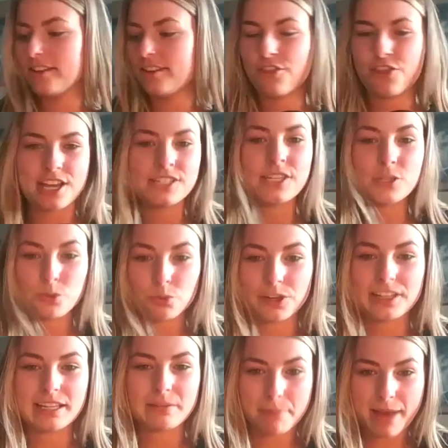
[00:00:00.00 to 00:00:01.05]
This is
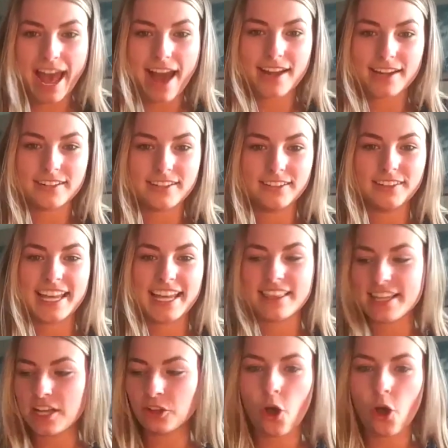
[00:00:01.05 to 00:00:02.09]
really bad. Like
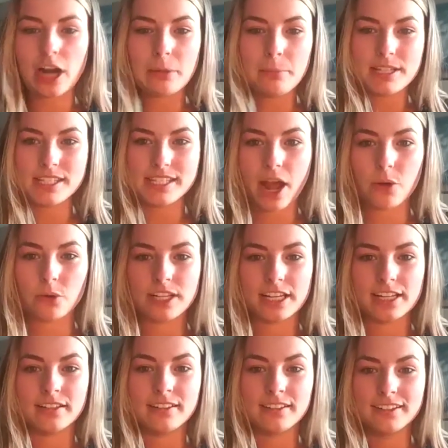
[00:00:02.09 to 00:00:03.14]
the mm-hmm. alarm is
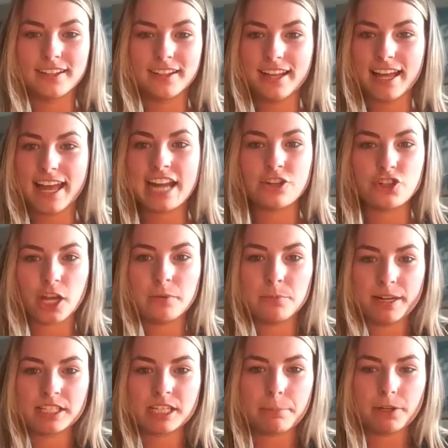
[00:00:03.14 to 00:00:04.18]
sounded, and Judd
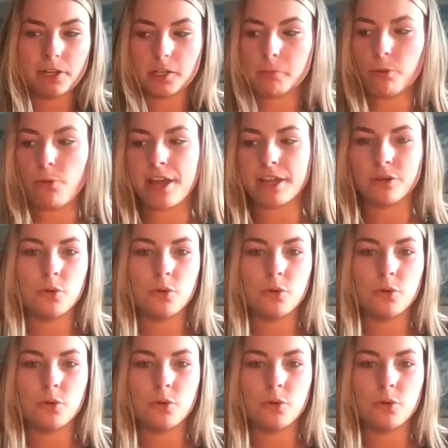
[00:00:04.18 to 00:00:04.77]
brings up a good point.